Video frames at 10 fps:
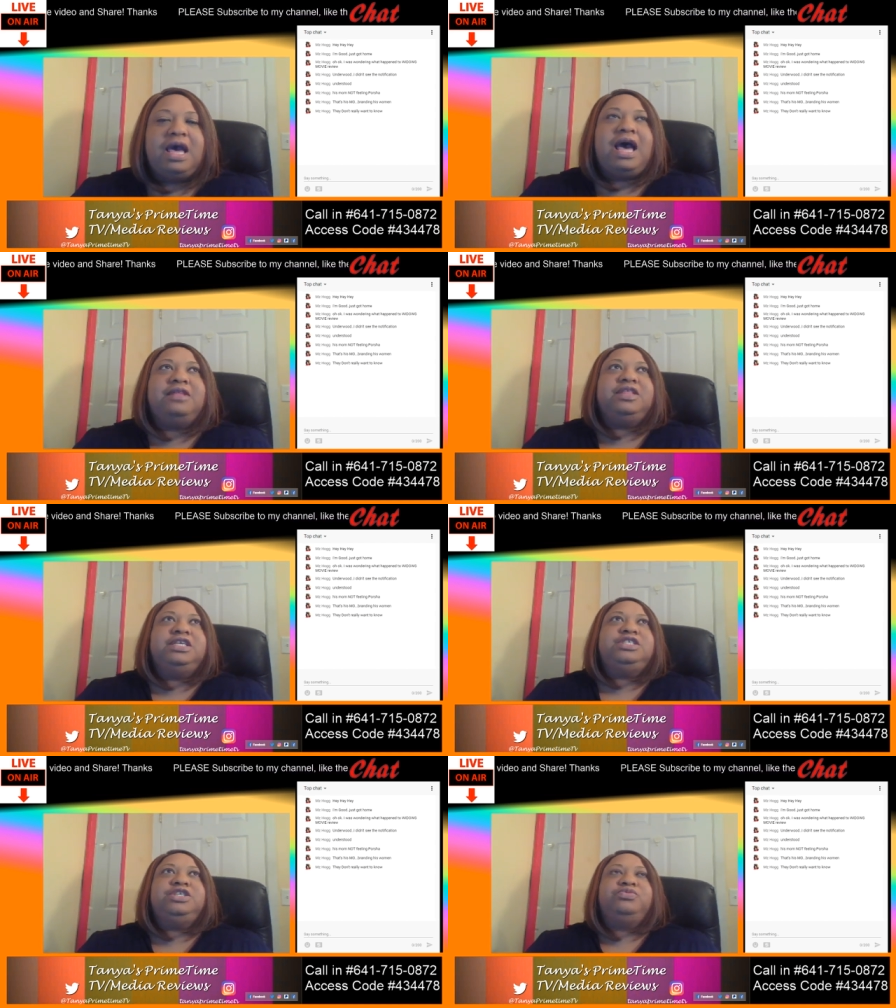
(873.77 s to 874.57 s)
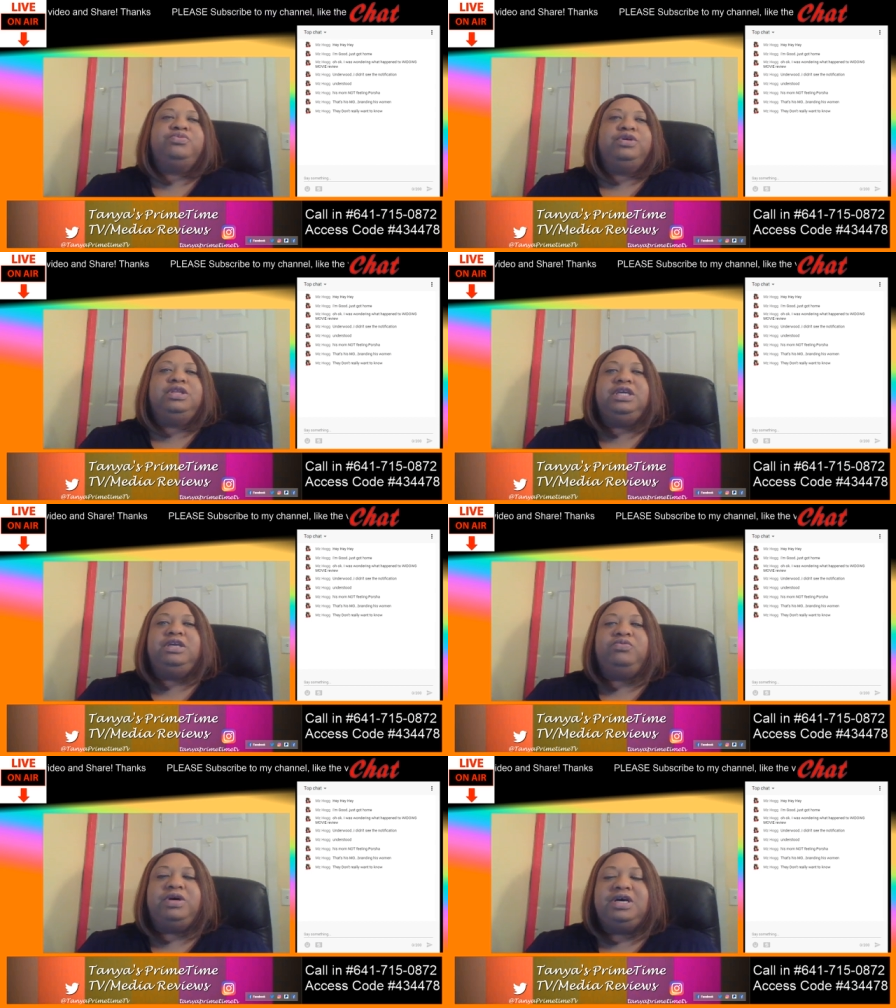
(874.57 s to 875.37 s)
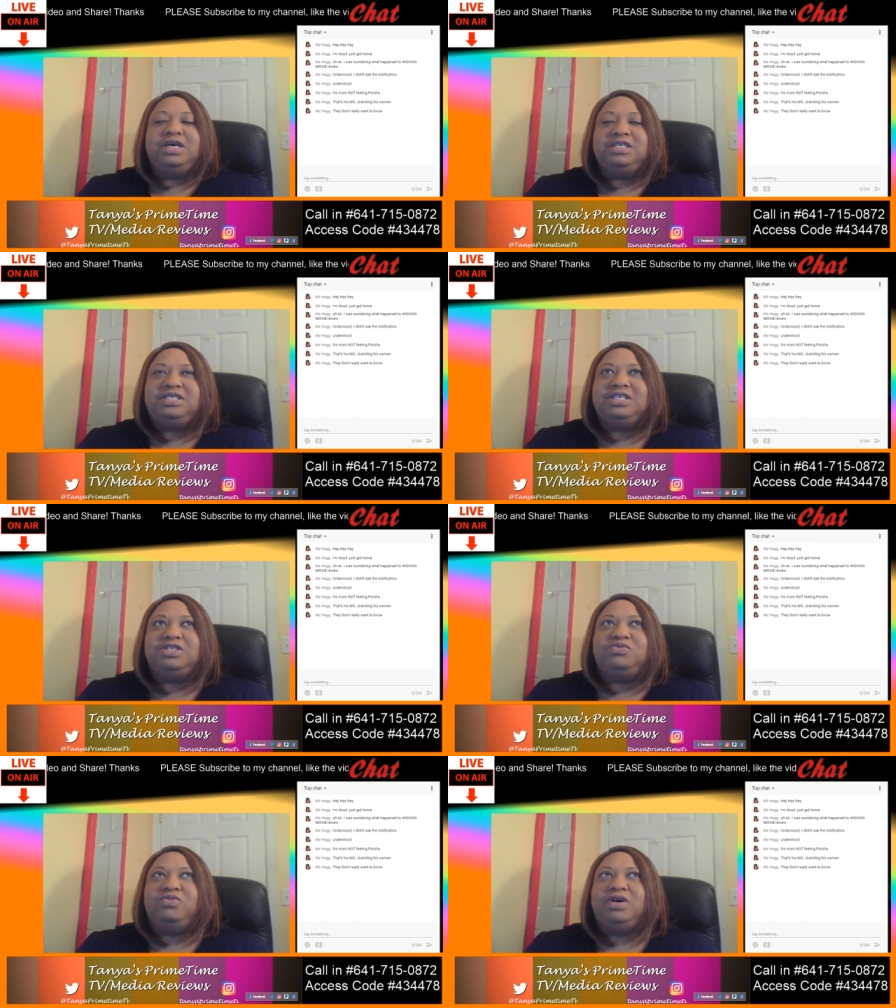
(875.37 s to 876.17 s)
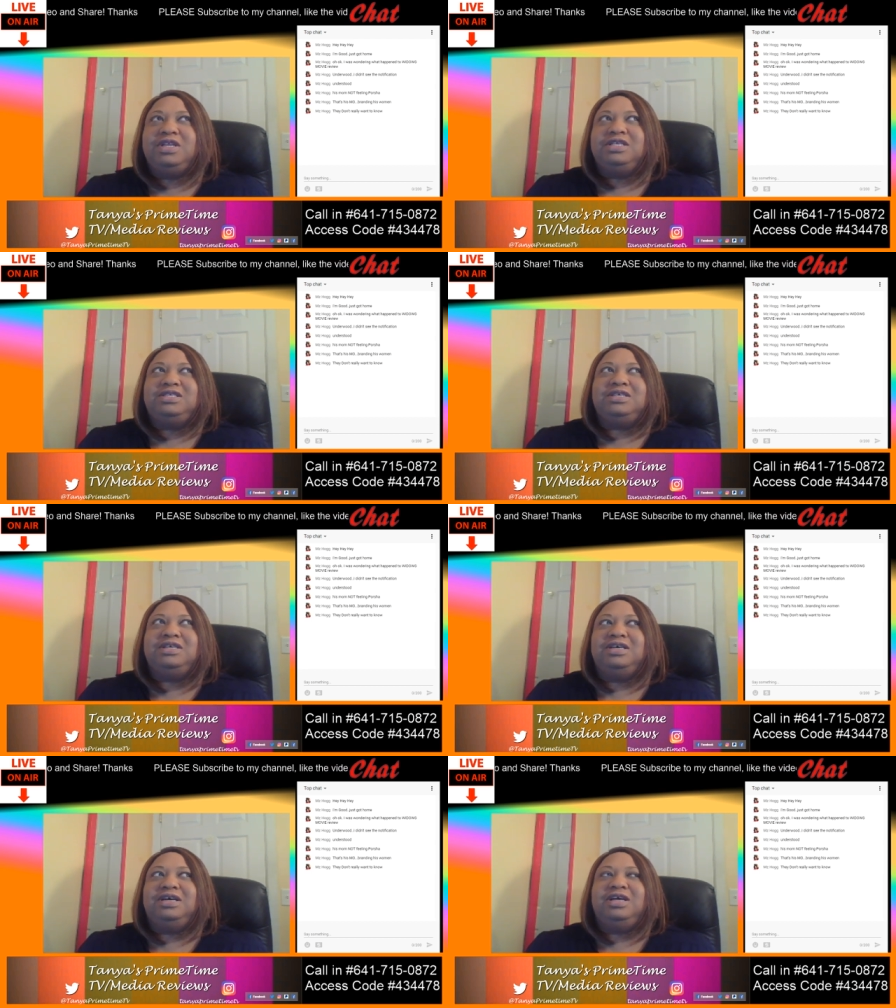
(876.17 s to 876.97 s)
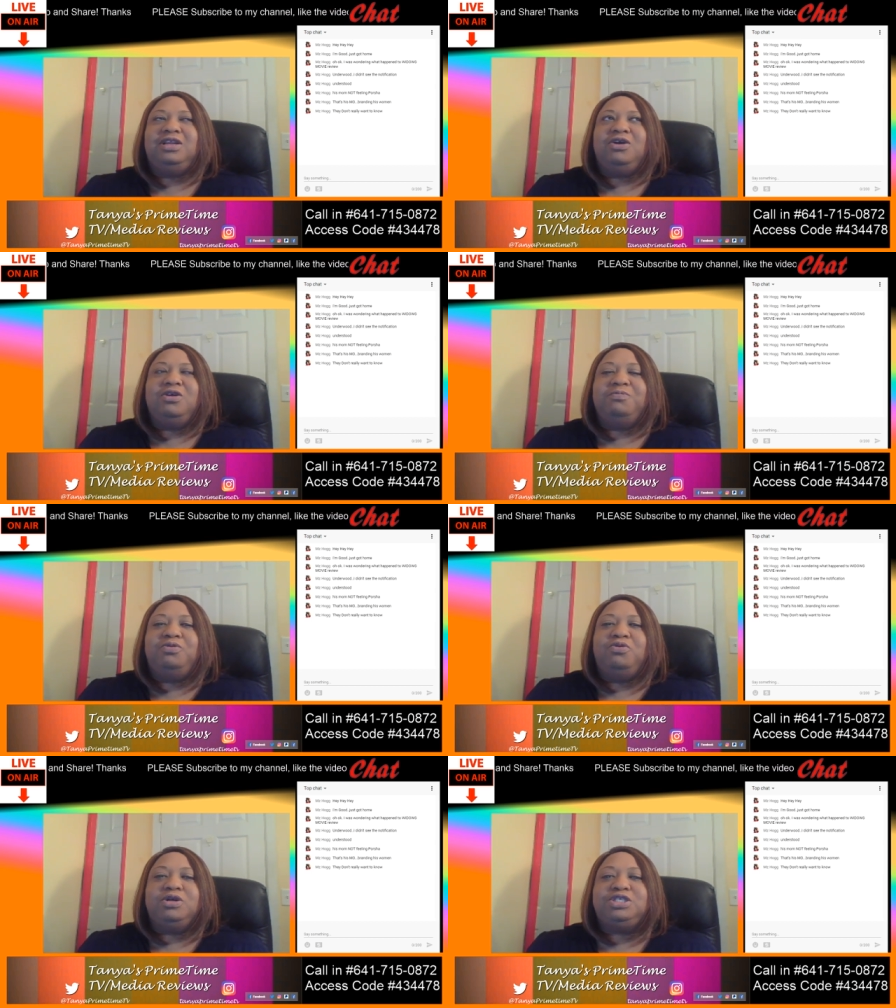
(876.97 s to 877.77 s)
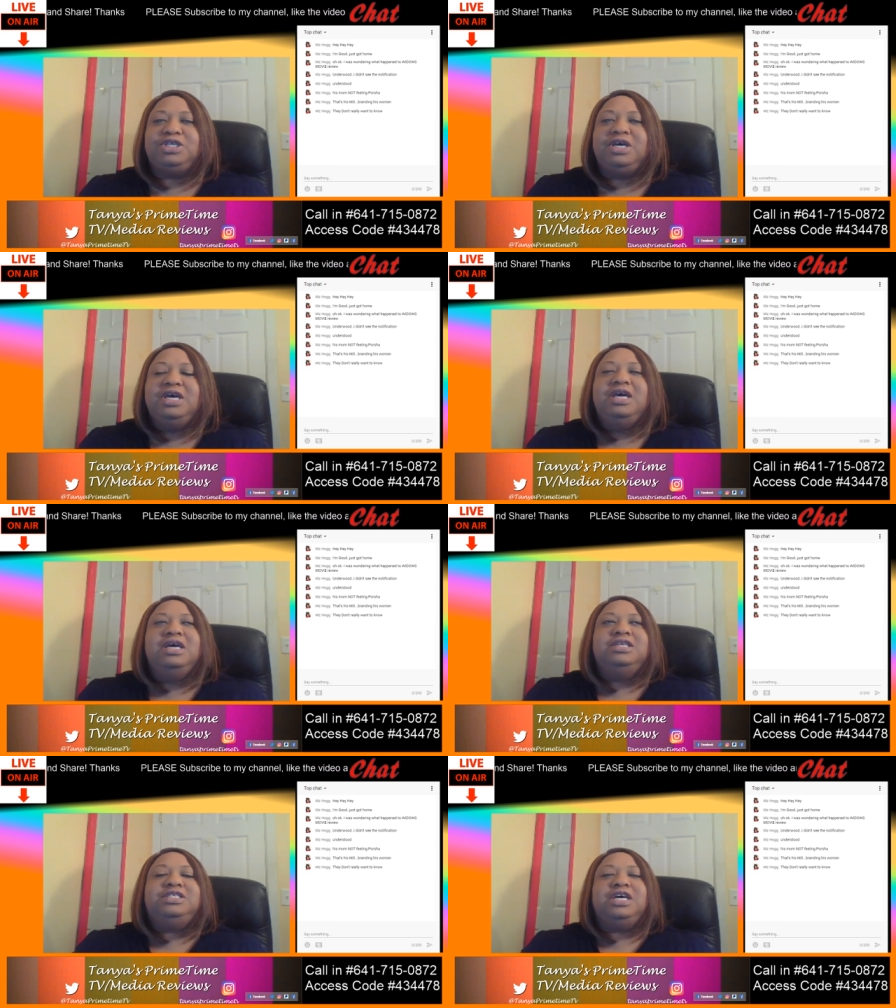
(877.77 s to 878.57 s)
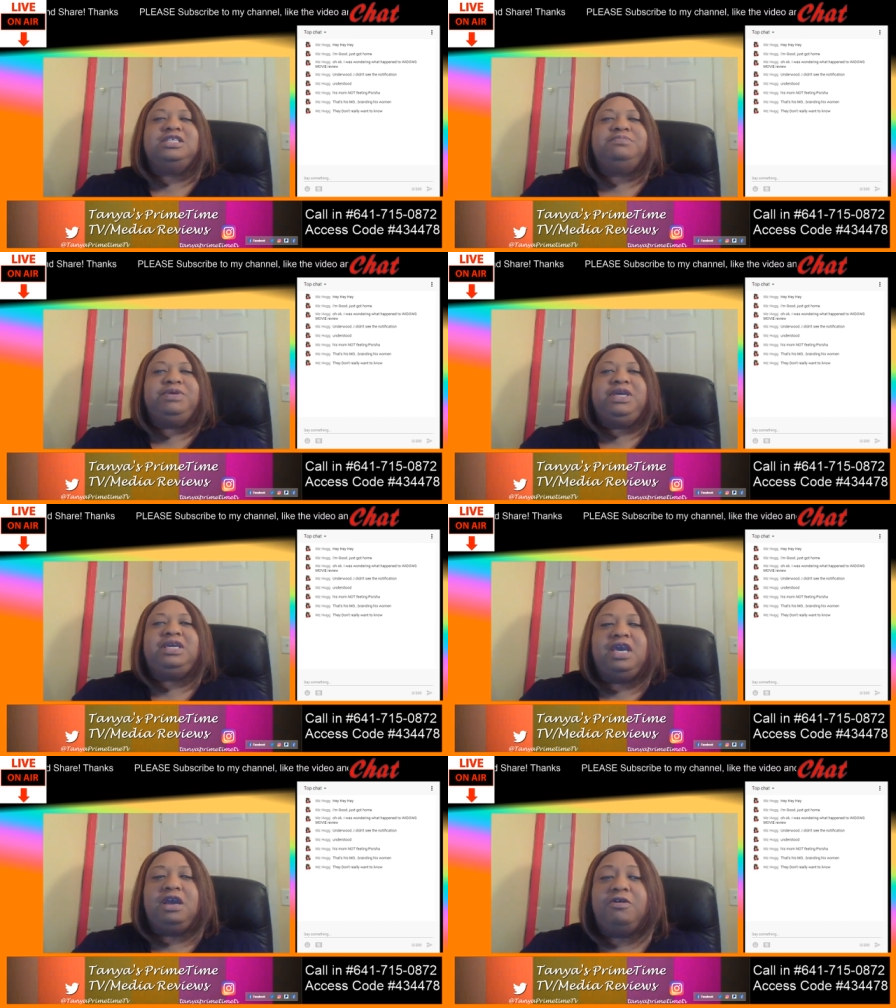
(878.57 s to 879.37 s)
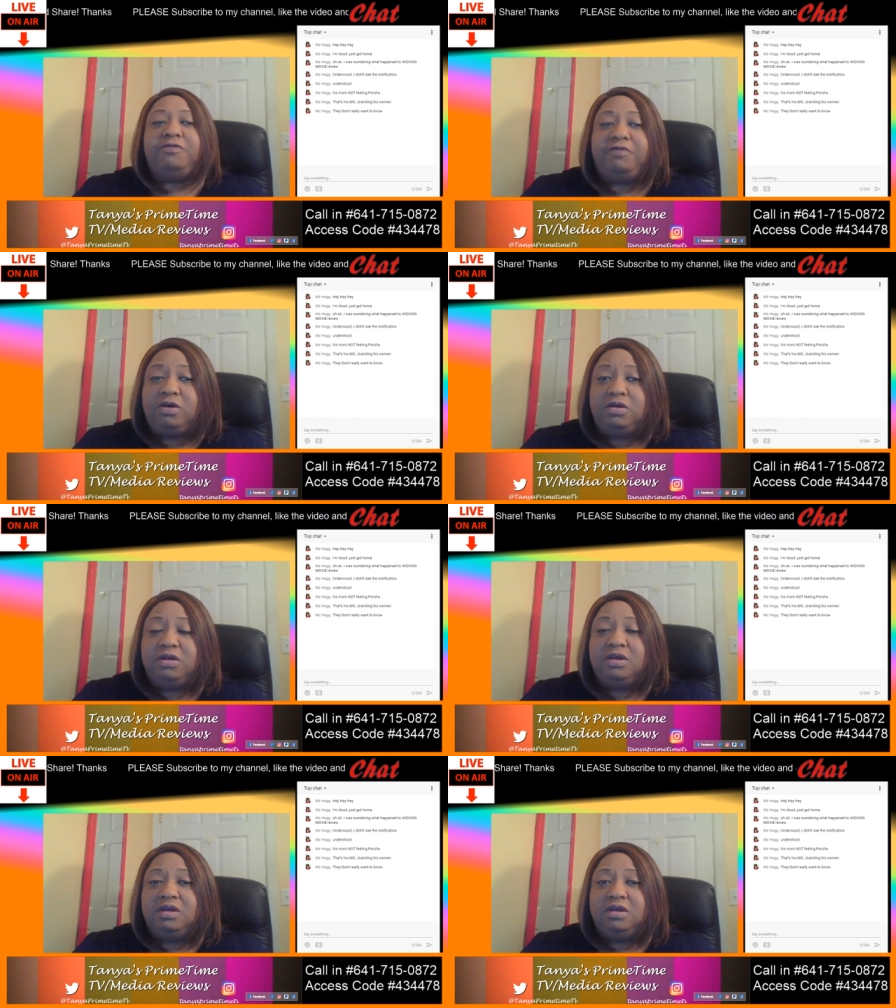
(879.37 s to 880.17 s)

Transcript: I think she really was just wanting to alert Porsha just be careful